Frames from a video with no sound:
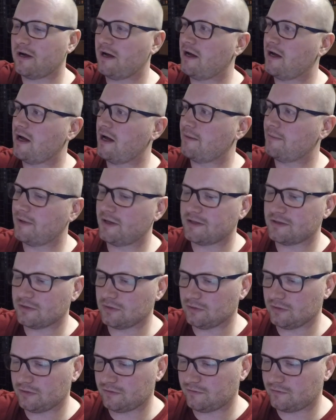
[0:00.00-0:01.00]
Um, I
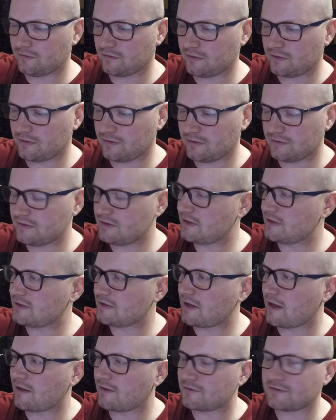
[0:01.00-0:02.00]
sold it for
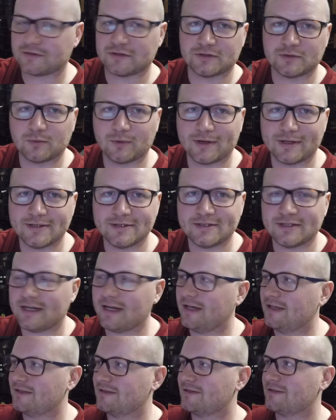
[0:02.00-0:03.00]

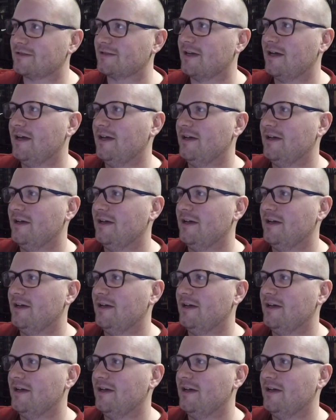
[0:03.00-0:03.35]
$6.20,